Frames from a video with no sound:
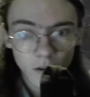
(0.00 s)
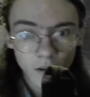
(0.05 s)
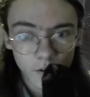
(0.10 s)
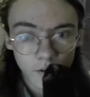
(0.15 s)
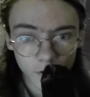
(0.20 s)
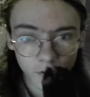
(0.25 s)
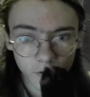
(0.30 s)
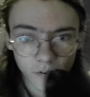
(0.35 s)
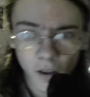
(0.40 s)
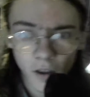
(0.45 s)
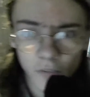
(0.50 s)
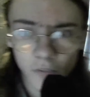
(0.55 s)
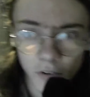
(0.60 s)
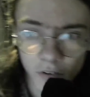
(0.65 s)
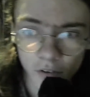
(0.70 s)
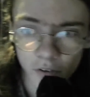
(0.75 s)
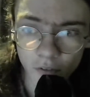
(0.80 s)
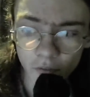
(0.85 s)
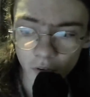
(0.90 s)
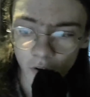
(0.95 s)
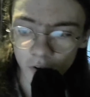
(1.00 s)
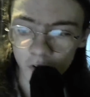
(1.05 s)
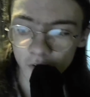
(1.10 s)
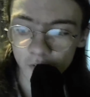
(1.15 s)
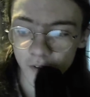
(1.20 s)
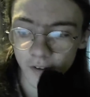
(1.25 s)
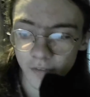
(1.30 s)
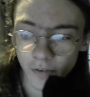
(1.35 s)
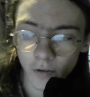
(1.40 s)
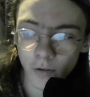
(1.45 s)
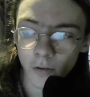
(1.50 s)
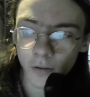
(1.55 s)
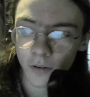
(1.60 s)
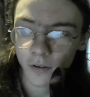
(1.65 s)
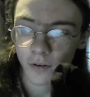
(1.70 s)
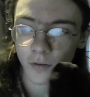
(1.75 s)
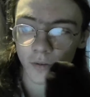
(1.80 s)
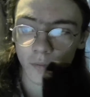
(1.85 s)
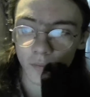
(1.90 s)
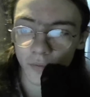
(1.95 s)
Star vs. the Force of Evil.
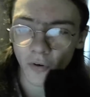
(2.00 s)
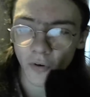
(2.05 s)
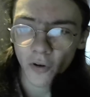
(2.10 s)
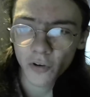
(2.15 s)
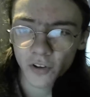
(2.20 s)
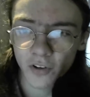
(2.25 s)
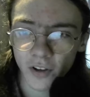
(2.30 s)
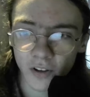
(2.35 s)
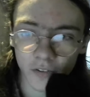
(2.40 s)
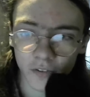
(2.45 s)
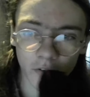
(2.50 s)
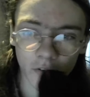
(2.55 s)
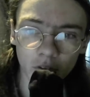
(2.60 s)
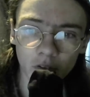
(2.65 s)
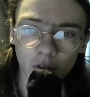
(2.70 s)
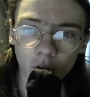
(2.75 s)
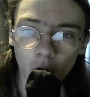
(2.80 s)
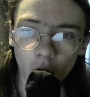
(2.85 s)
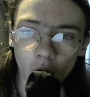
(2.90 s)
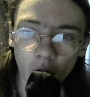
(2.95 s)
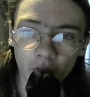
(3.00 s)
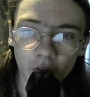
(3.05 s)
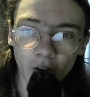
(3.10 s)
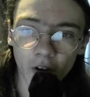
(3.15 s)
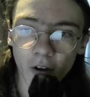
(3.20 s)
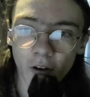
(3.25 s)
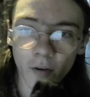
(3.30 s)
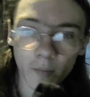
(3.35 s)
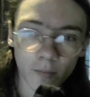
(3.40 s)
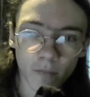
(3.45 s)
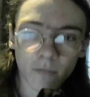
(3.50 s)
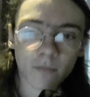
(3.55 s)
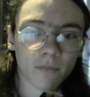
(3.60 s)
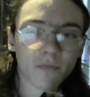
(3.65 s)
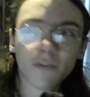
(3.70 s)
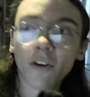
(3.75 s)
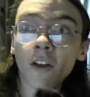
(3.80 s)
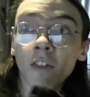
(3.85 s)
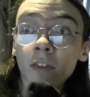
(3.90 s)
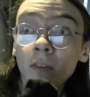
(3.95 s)
4 seasons of
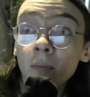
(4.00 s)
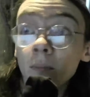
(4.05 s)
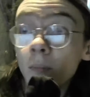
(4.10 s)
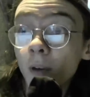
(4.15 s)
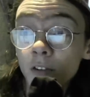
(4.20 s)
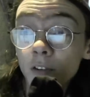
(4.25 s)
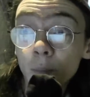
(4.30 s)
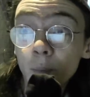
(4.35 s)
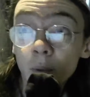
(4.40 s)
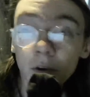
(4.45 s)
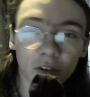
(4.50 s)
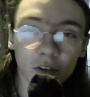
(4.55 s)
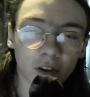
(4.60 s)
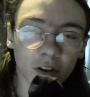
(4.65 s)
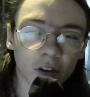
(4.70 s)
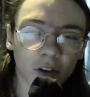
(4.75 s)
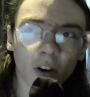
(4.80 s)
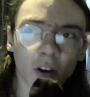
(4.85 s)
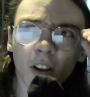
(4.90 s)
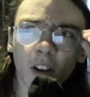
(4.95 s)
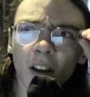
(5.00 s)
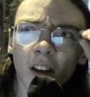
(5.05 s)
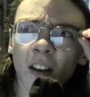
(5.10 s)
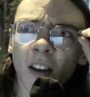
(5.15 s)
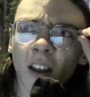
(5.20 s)
fun, I suppose you could call it.